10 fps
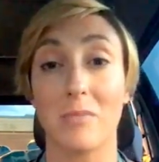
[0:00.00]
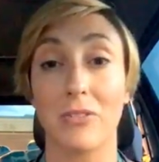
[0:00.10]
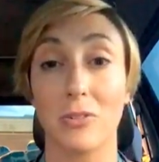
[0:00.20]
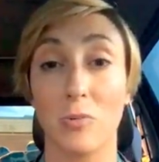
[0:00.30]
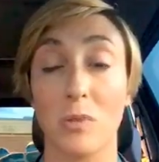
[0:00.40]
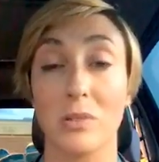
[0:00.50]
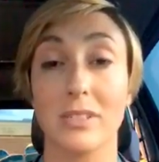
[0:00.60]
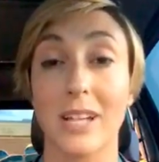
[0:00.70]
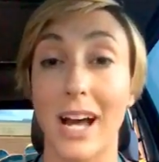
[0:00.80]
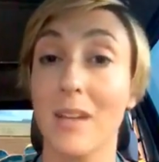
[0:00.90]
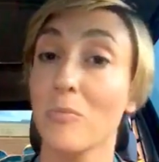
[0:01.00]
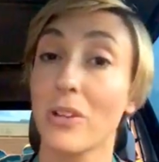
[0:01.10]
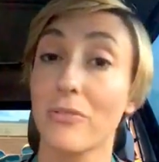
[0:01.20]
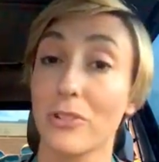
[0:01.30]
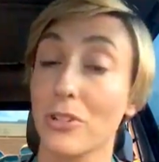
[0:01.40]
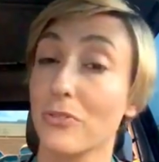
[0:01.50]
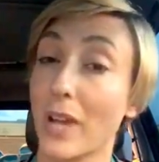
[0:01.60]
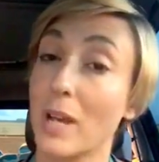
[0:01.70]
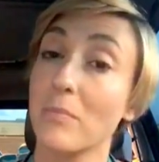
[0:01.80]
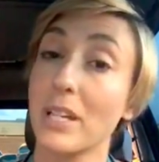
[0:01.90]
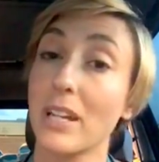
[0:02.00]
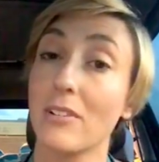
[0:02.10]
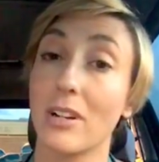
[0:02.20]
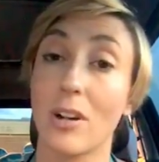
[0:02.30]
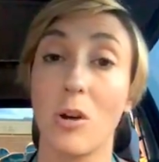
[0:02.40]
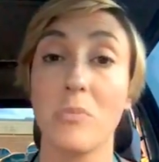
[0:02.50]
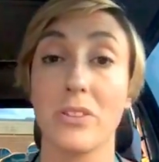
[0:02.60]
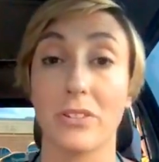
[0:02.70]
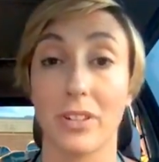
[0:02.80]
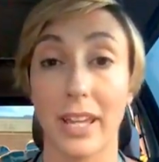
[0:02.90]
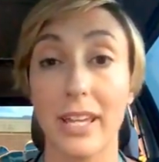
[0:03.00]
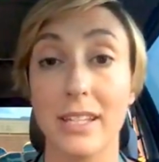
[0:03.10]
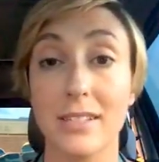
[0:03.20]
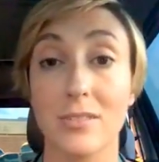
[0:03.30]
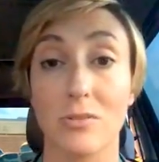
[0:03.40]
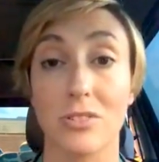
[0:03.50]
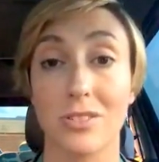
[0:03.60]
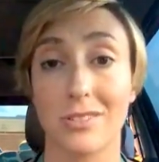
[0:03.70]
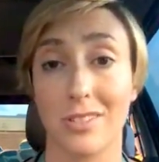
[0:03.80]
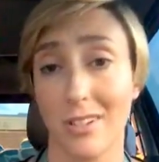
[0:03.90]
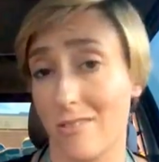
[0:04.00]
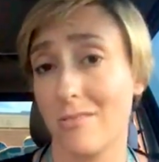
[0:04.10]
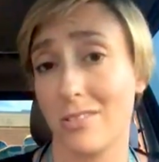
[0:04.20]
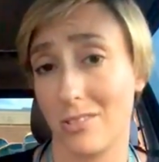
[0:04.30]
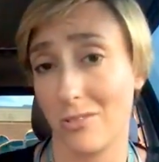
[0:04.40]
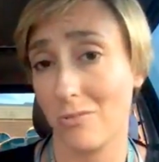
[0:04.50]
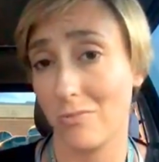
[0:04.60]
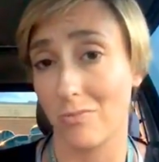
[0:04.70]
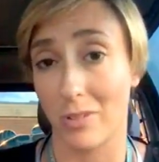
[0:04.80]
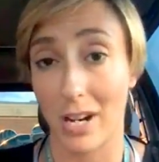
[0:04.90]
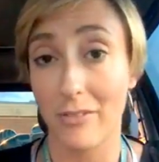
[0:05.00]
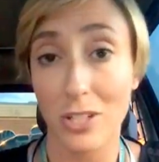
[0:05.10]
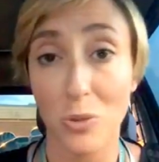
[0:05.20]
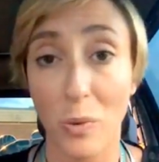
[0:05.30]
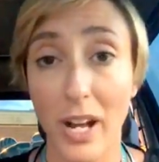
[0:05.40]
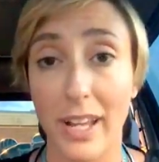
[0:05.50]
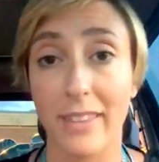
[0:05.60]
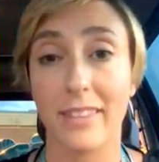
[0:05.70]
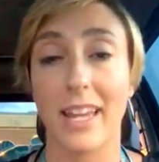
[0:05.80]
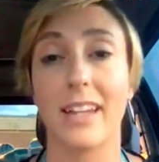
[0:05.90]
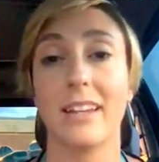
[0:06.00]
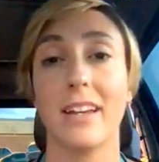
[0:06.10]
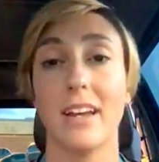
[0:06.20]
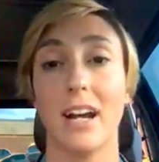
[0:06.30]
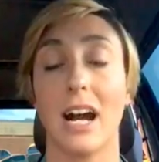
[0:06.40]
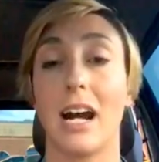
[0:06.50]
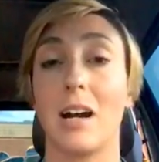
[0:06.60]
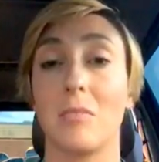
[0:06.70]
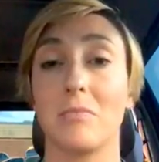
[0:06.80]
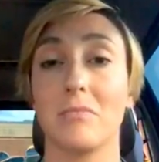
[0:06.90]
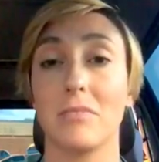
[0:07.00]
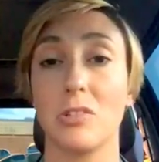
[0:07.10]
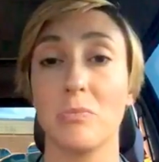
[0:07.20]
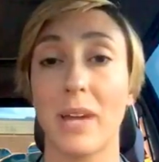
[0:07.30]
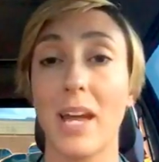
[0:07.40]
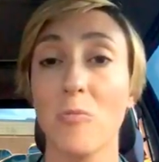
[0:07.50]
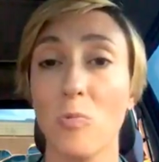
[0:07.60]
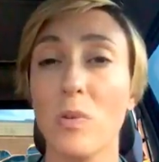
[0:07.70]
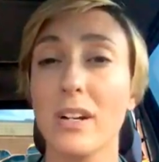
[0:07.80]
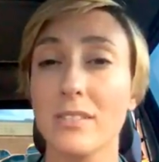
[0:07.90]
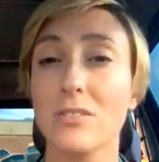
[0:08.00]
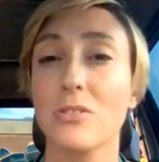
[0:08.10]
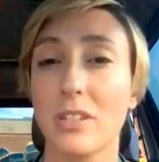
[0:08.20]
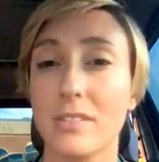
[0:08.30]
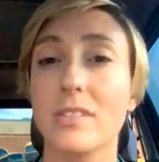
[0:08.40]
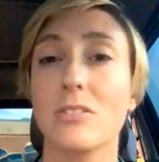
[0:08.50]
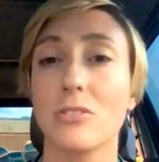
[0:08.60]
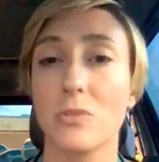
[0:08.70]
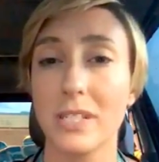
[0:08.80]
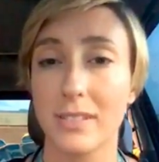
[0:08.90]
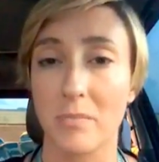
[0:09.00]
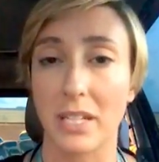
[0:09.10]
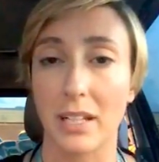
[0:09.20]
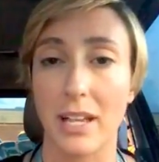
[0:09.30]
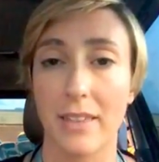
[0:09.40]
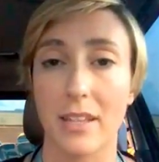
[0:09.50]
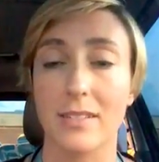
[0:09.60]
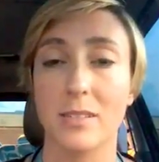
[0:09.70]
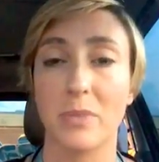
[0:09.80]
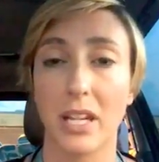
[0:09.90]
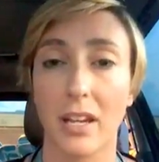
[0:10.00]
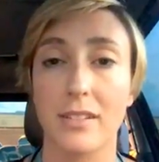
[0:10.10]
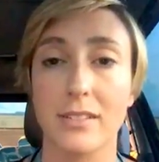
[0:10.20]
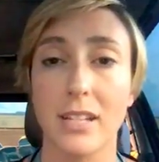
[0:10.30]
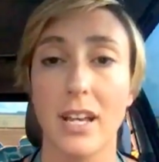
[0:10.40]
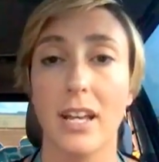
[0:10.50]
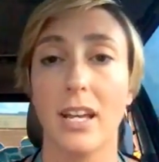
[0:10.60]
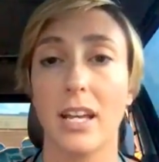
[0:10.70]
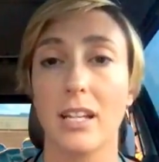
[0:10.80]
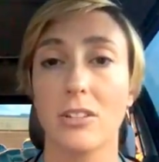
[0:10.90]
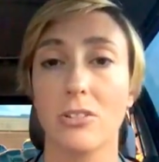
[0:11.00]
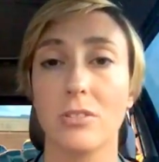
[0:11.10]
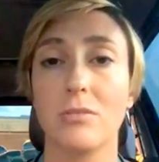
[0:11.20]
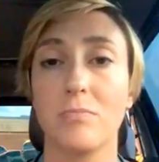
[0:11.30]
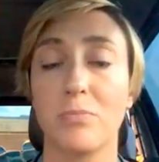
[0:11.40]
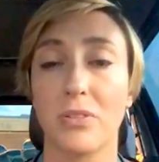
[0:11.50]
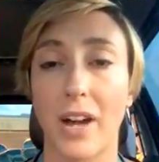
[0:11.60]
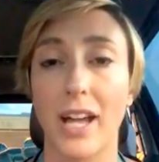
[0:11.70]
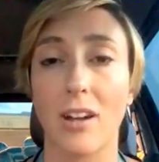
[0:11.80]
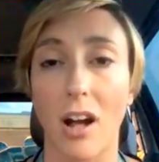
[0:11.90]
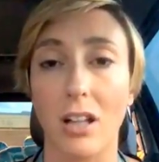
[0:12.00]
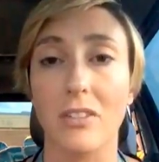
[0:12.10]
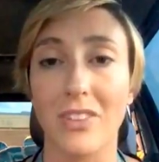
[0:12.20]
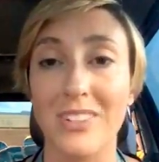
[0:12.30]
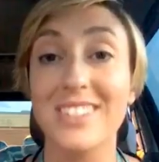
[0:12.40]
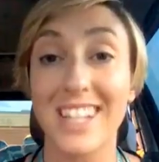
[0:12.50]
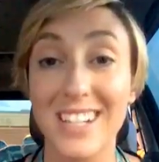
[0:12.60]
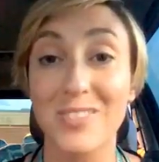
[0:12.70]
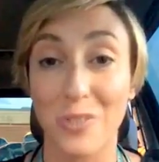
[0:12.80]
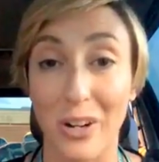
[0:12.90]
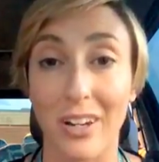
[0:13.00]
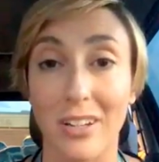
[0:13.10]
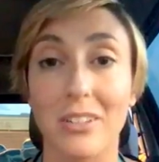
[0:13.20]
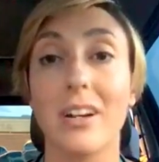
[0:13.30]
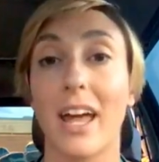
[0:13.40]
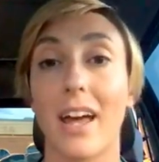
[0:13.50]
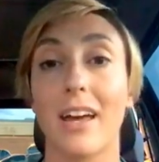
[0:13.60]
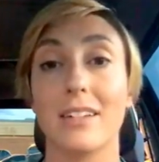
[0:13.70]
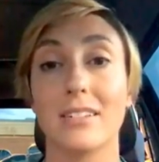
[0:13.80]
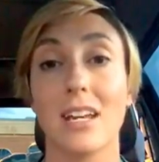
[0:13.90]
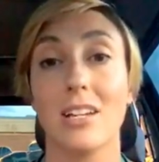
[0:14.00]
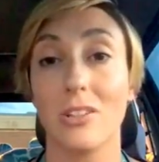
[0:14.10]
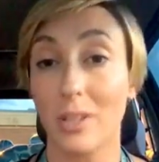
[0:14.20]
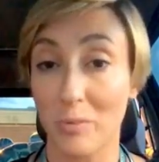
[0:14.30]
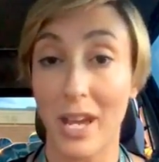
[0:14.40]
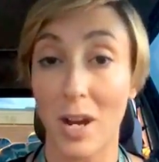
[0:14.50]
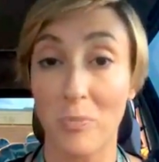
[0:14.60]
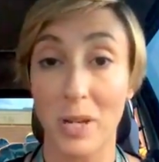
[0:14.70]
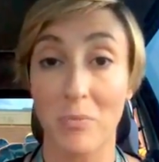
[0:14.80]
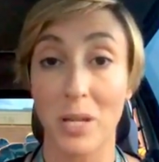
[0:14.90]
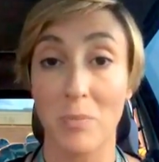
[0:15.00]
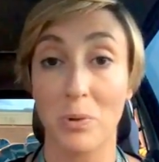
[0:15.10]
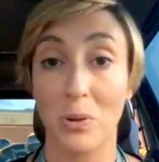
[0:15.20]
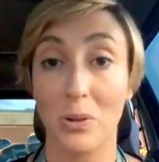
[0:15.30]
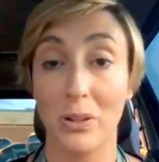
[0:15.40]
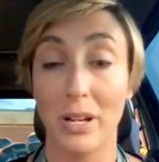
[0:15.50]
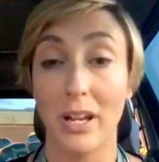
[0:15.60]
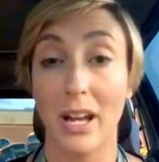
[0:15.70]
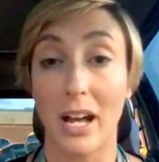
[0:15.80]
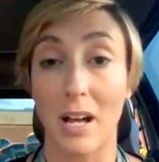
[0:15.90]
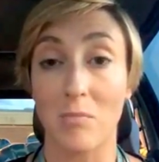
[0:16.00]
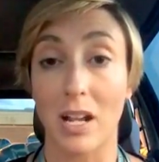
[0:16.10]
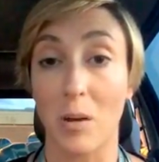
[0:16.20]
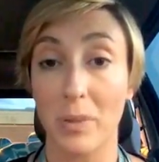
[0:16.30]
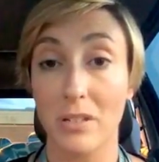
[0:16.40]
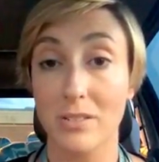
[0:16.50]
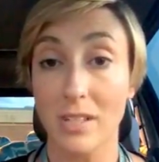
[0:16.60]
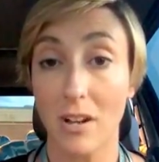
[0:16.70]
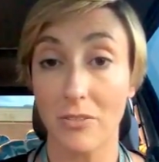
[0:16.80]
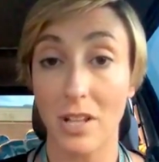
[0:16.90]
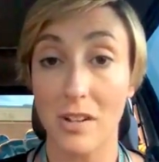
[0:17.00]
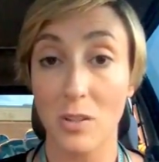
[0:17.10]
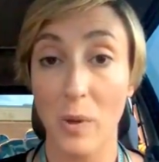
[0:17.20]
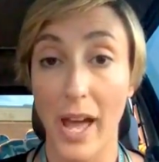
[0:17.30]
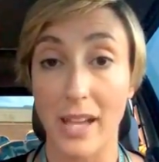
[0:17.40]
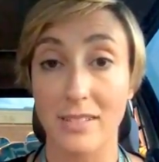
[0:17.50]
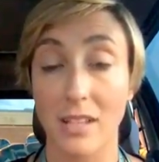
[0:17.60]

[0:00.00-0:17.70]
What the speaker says: if you want more time for your family or at home with your kids, or just, you know, to do whatever you want, then you may want to consider doing something like this, because it could provide all of those things for you, and you could be helping people and helping yourself along the way.